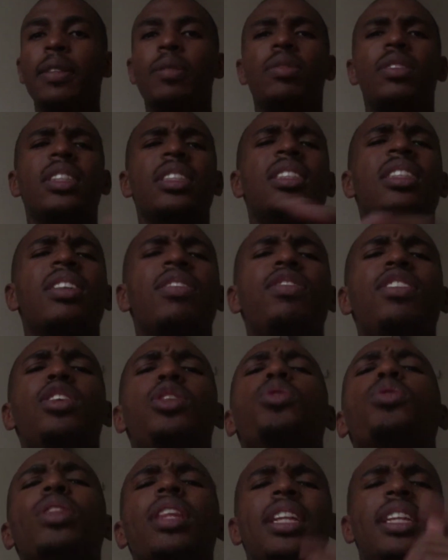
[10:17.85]
This is a
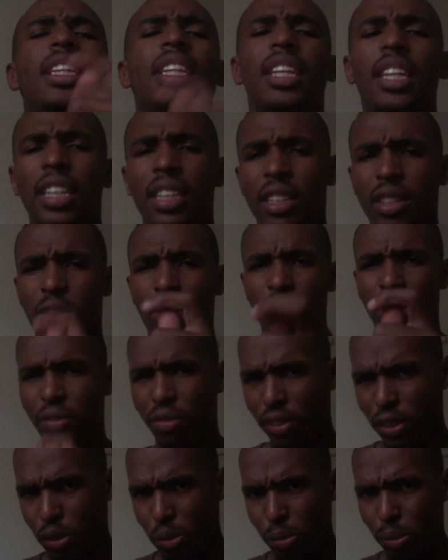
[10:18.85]
video that trended on
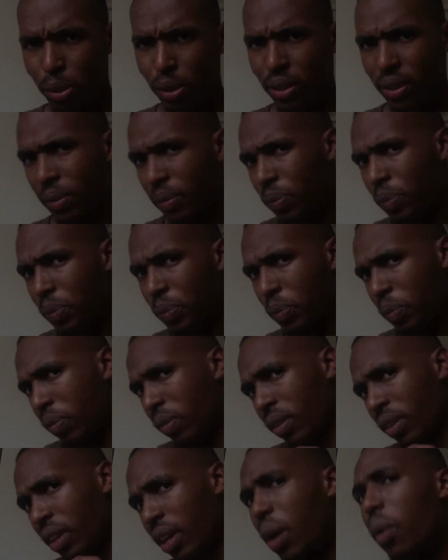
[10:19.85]
Facebook
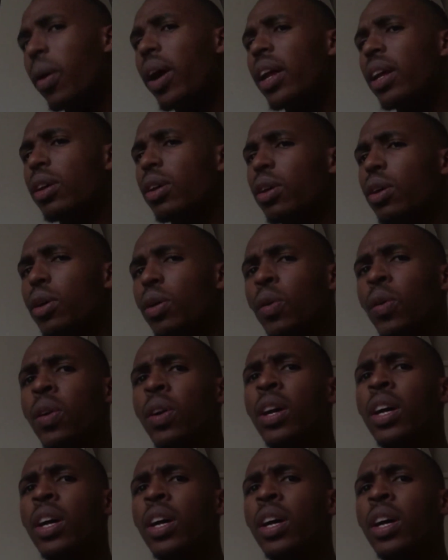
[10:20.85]
a while ago.